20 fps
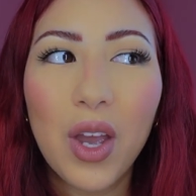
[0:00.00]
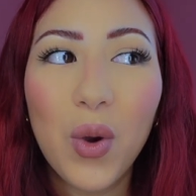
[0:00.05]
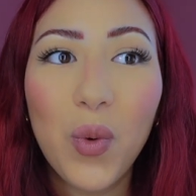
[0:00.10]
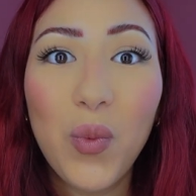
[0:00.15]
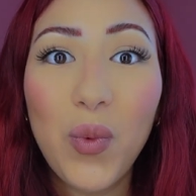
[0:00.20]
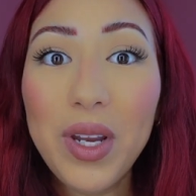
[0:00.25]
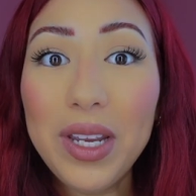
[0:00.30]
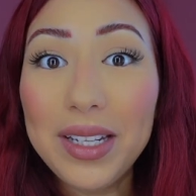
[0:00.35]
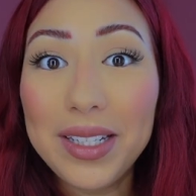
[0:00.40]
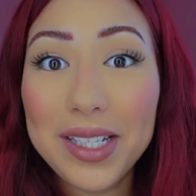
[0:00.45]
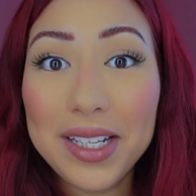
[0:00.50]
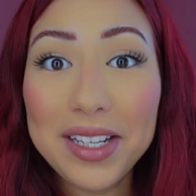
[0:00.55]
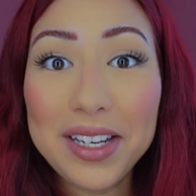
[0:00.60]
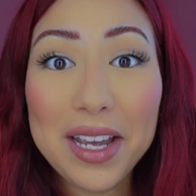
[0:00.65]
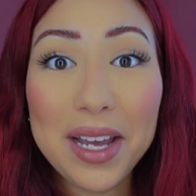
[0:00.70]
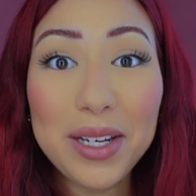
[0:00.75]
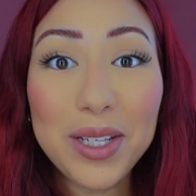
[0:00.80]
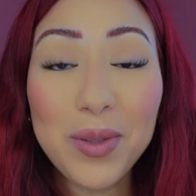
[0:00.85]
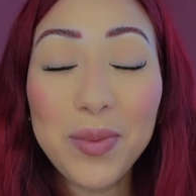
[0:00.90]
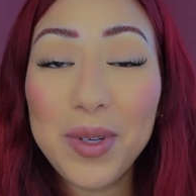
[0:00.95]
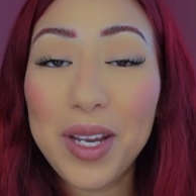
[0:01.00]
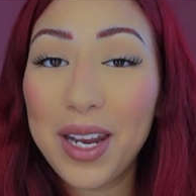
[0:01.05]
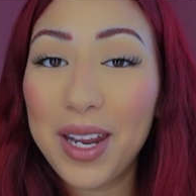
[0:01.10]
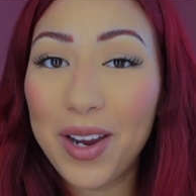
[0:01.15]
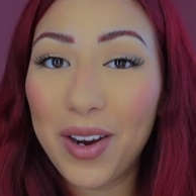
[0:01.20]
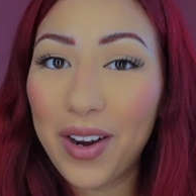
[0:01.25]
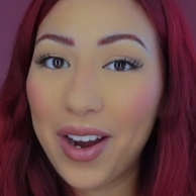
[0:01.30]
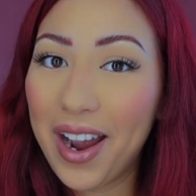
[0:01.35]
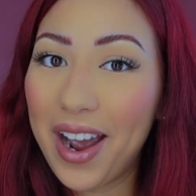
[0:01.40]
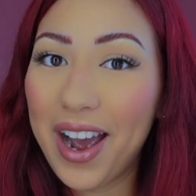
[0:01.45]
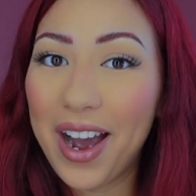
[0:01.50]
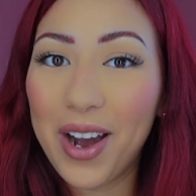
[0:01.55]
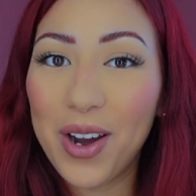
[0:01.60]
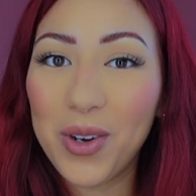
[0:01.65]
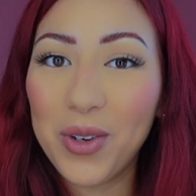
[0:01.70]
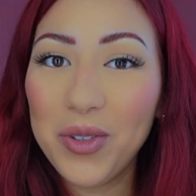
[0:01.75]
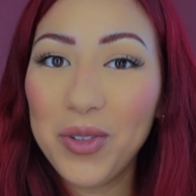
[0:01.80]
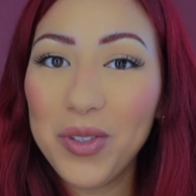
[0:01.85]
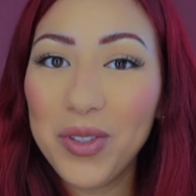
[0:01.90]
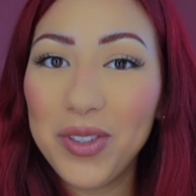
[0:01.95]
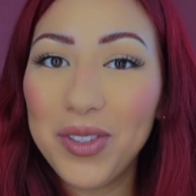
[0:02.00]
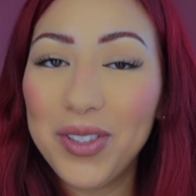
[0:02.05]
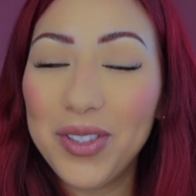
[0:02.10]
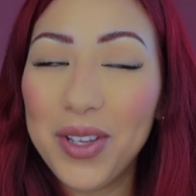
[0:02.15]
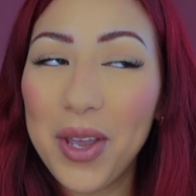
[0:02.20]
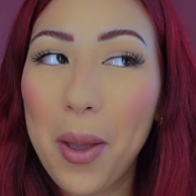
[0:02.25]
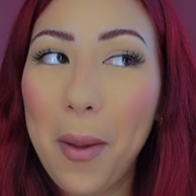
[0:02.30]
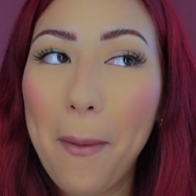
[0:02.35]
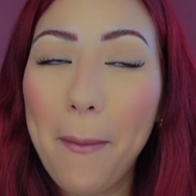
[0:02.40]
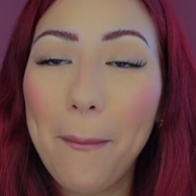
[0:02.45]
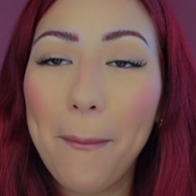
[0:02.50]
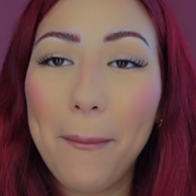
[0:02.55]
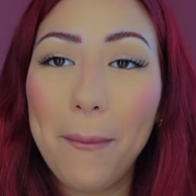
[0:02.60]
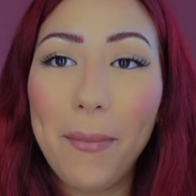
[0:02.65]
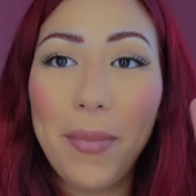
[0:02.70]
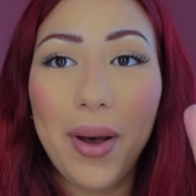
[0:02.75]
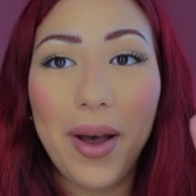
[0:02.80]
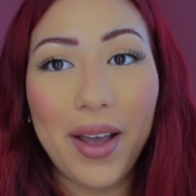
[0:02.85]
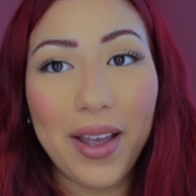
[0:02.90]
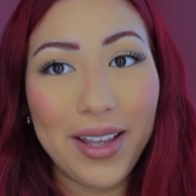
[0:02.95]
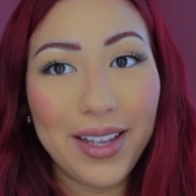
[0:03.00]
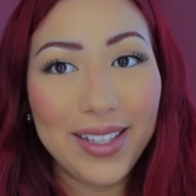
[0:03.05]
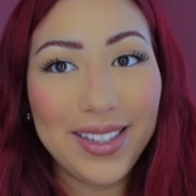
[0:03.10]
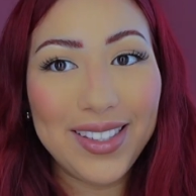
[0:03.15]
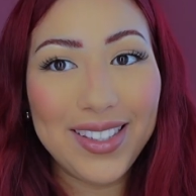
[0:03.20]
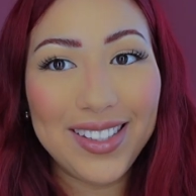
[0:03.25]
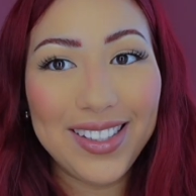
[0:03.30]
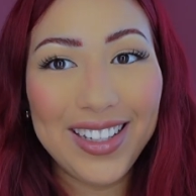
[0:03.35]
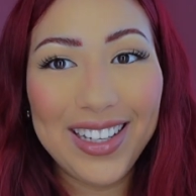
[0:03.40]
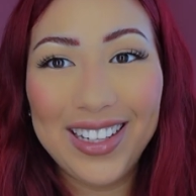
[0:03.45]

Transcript: We did end up getting our house, but